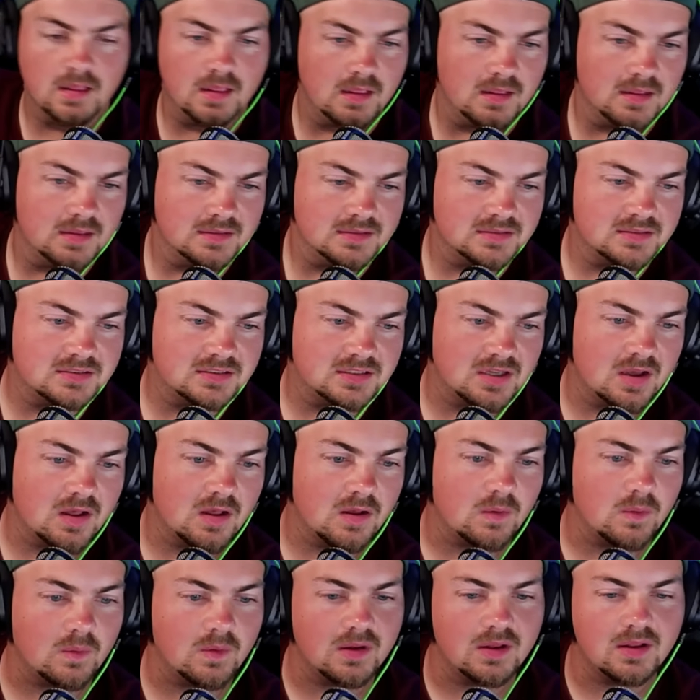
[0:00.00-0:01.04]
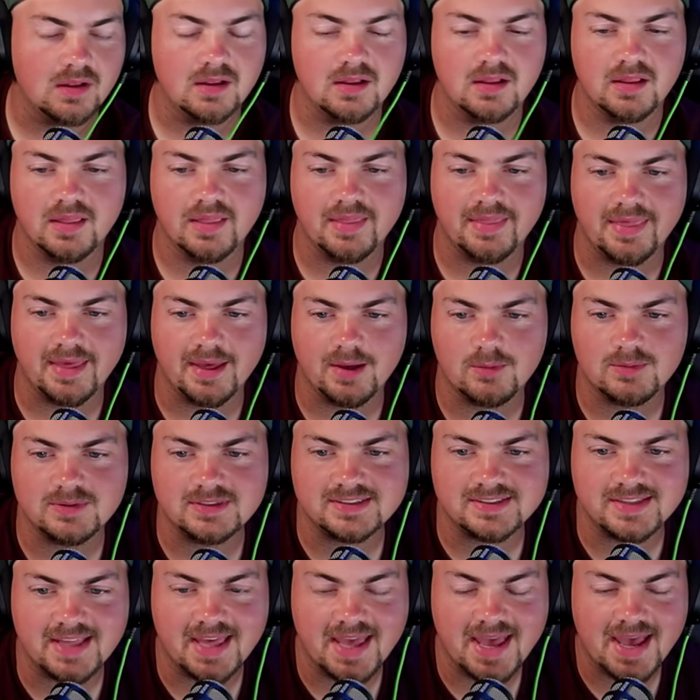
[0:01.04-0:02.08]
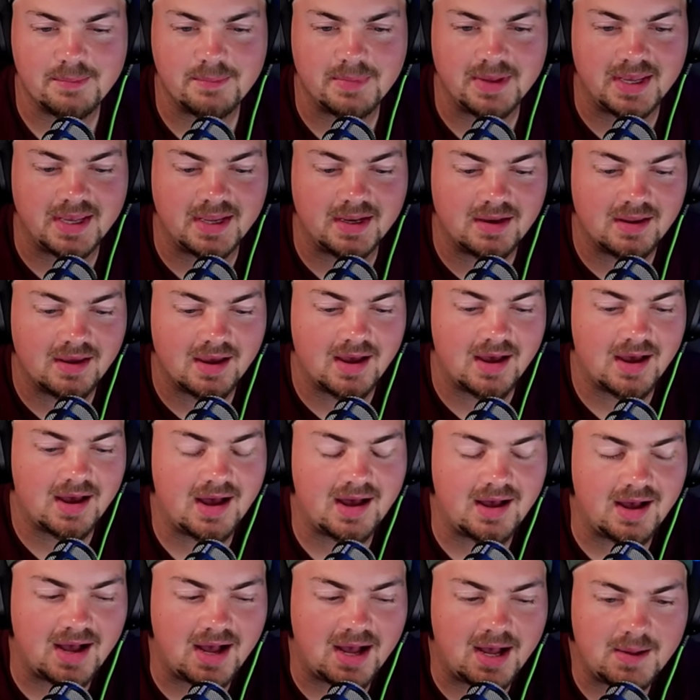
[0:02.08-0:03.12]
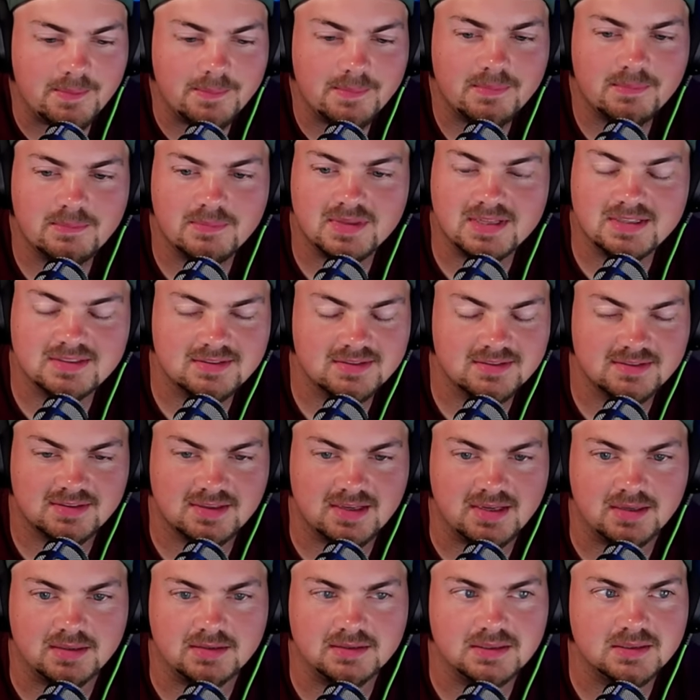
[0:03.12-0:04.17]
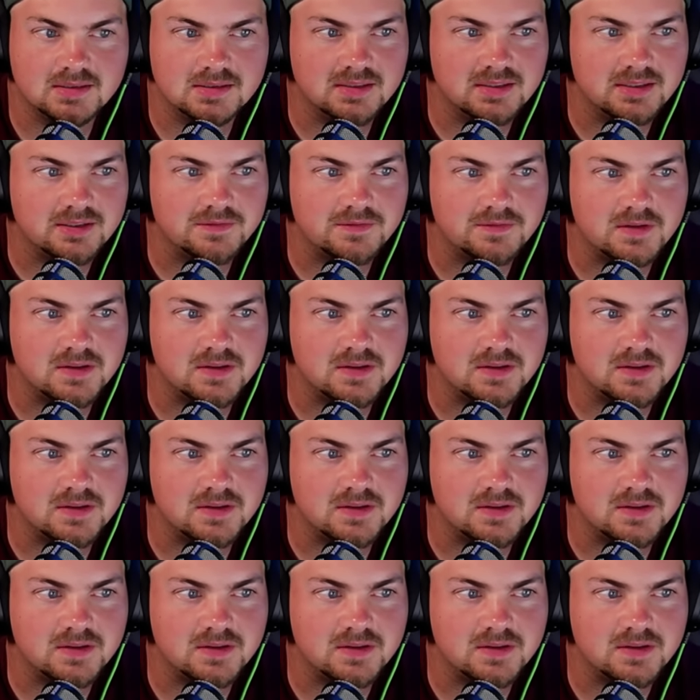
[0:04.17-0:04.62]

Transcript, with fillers: So that was that, man. I'm this is like literally the first